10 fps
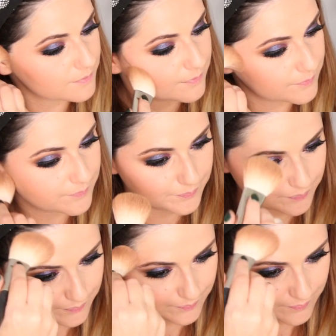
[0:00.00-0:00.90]

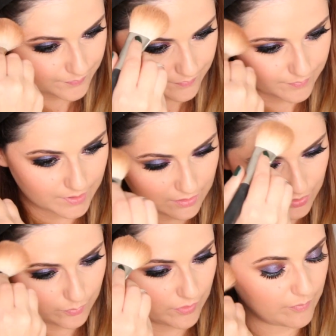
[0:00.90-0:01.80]
A
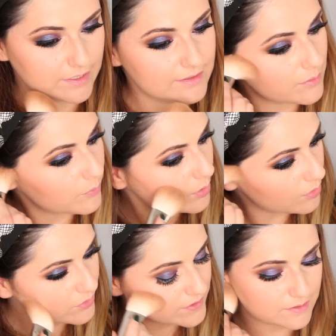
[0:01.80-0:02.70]
little bit of my
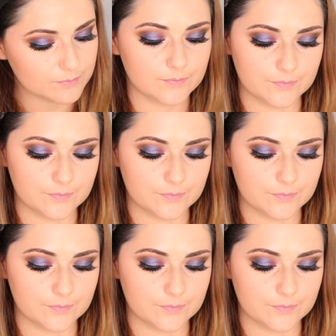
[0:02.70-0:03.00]
temples.